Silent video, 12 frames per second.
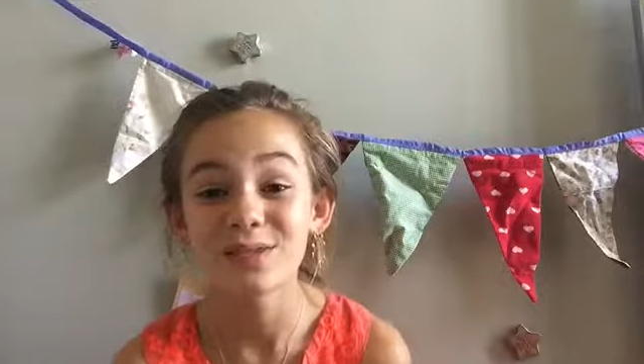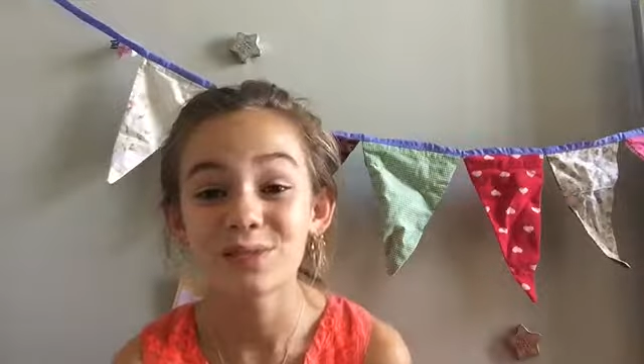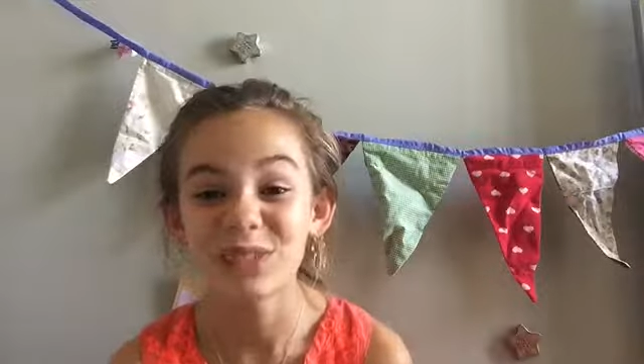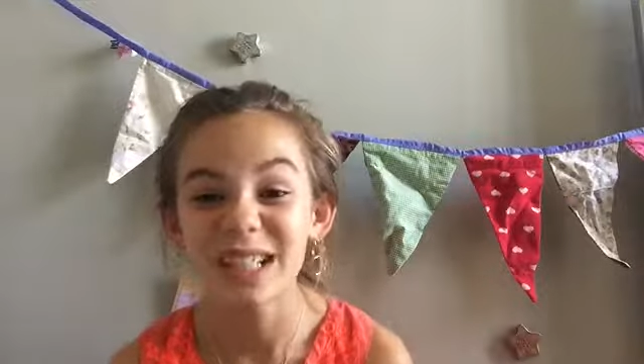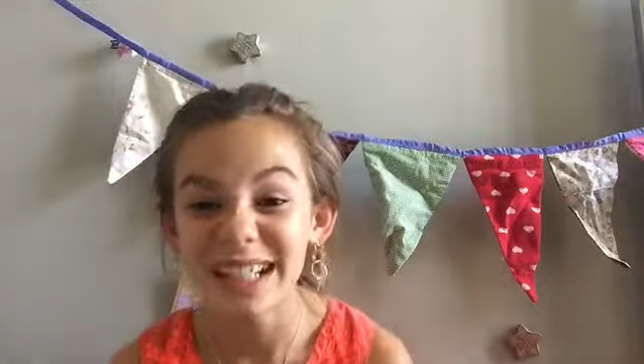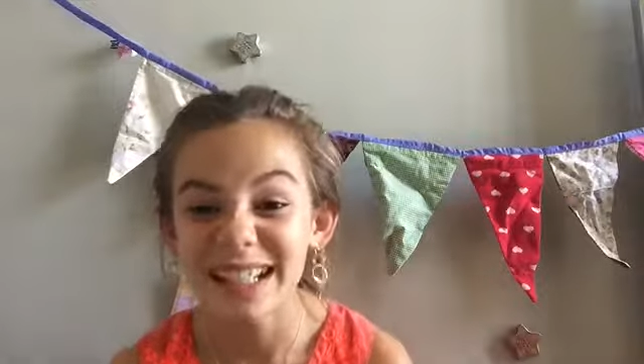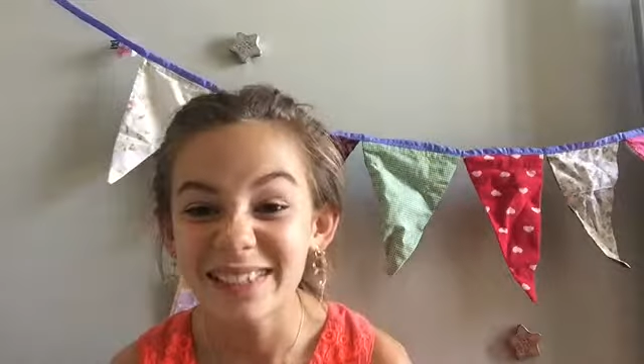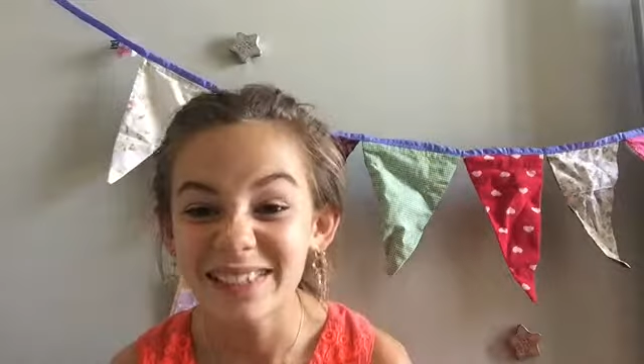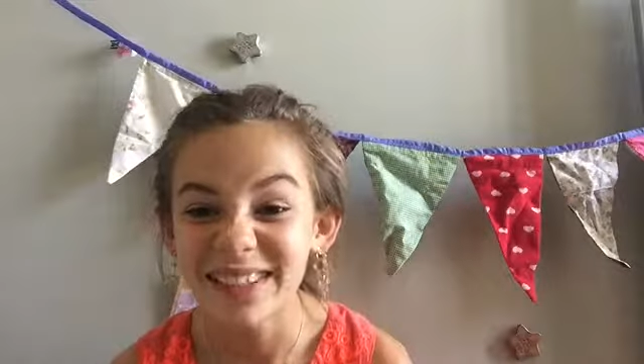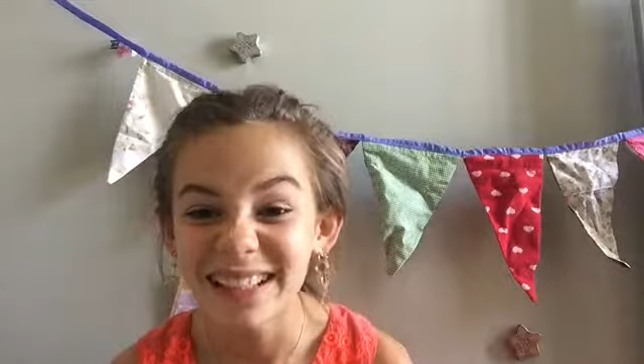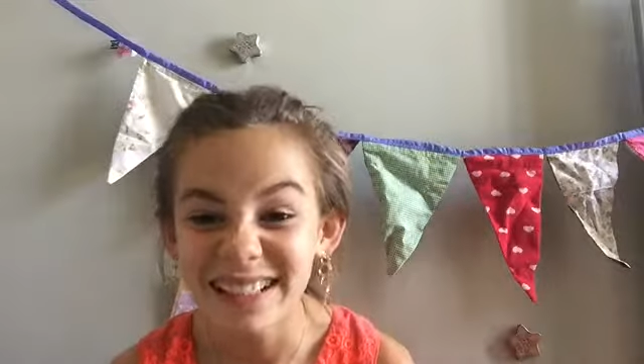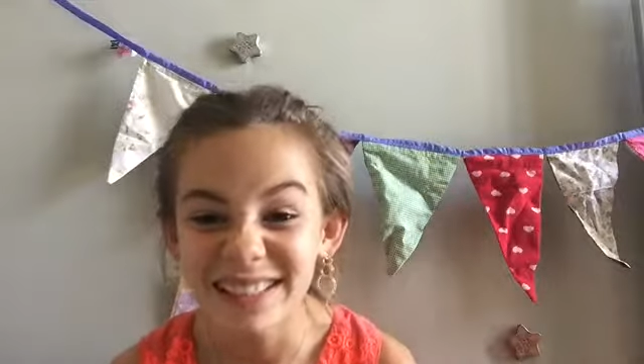really
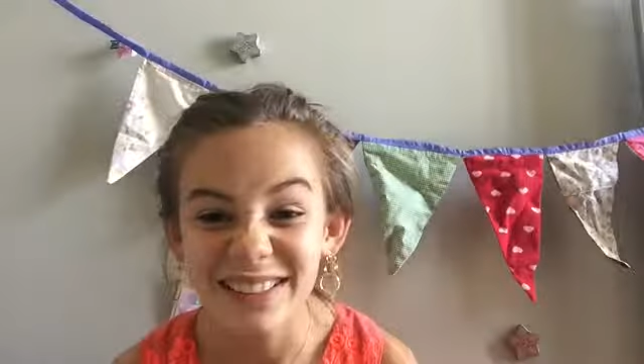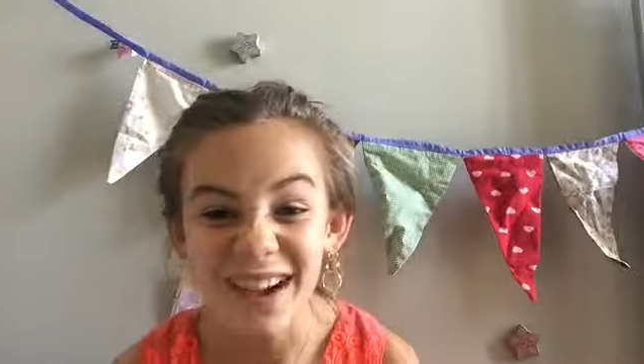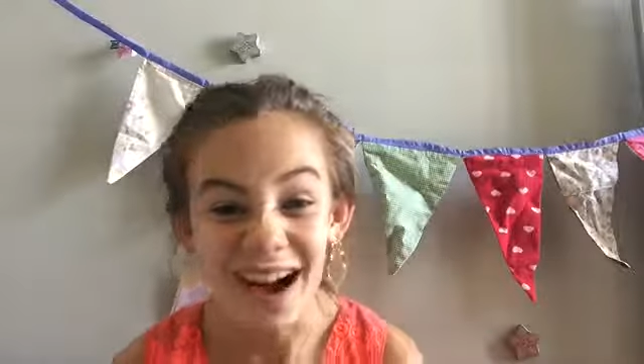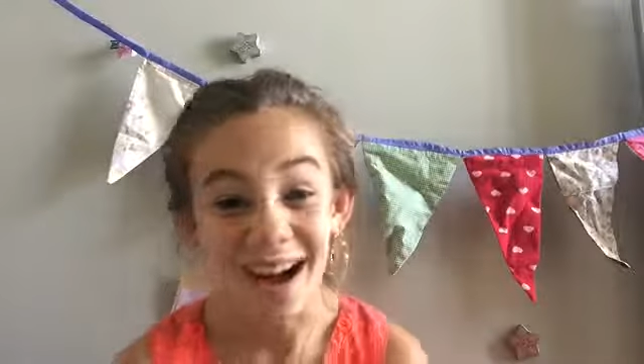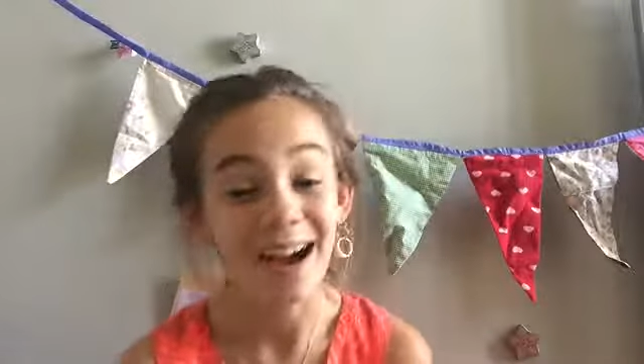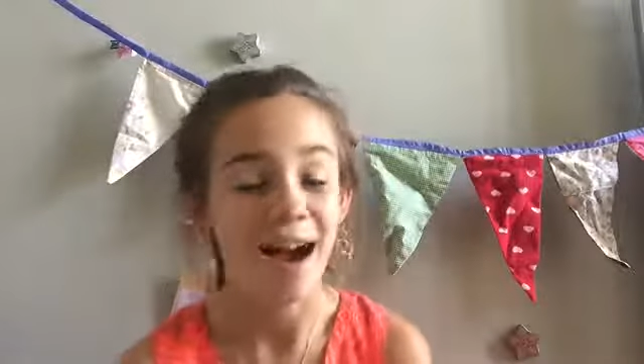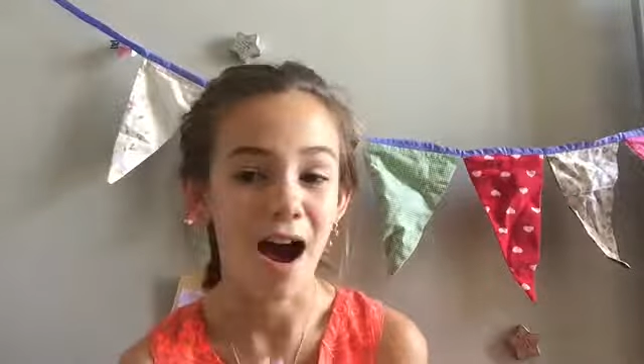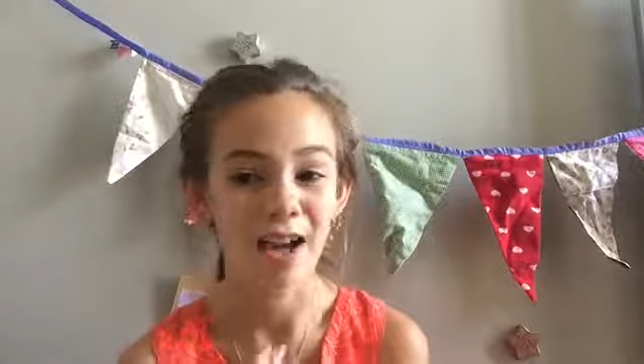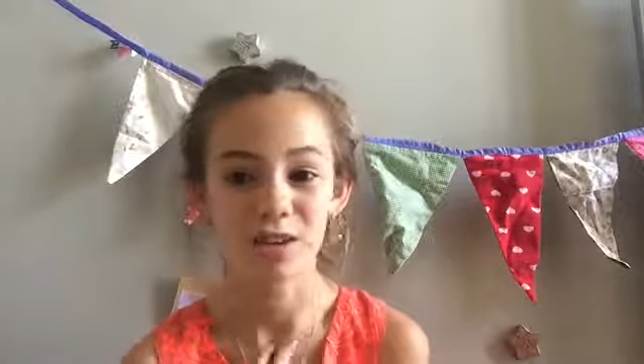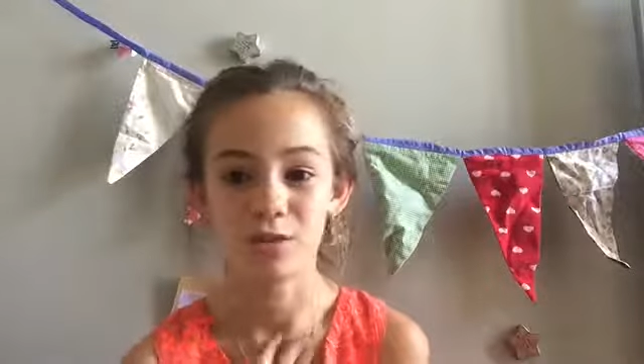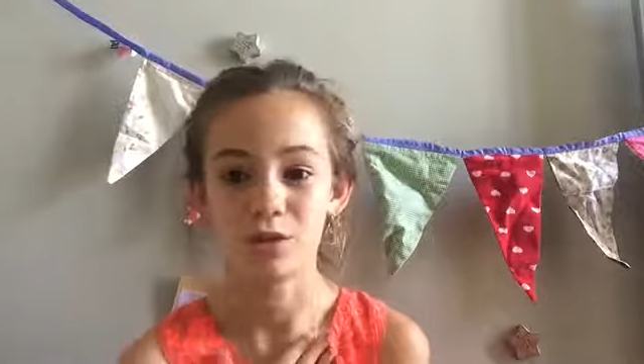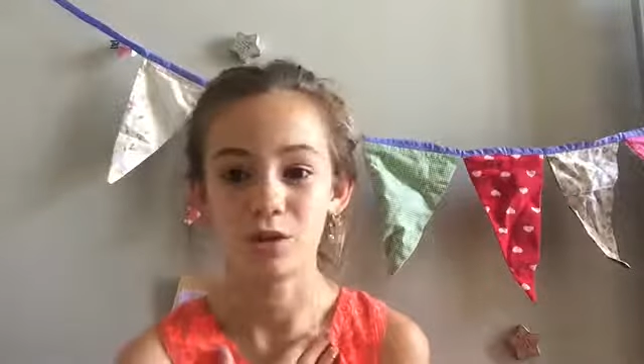really I, I
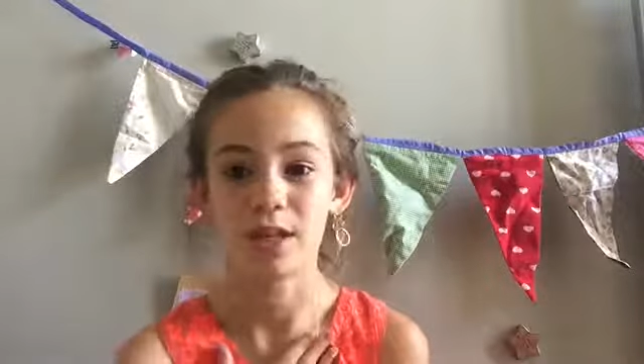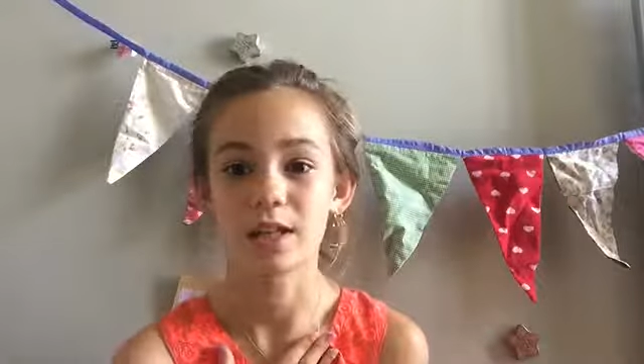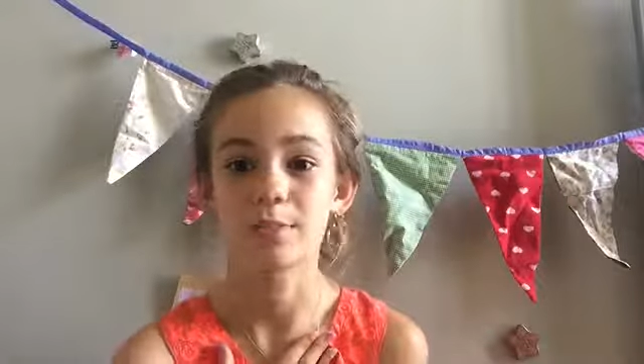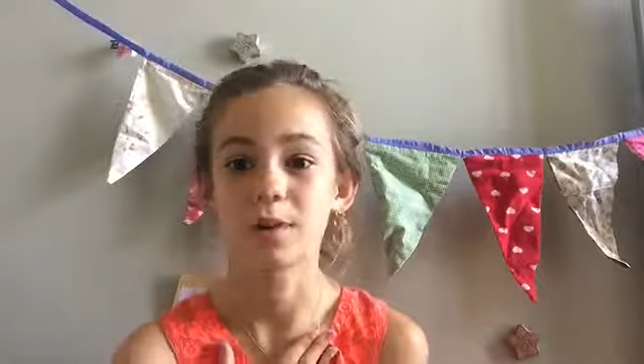don't do this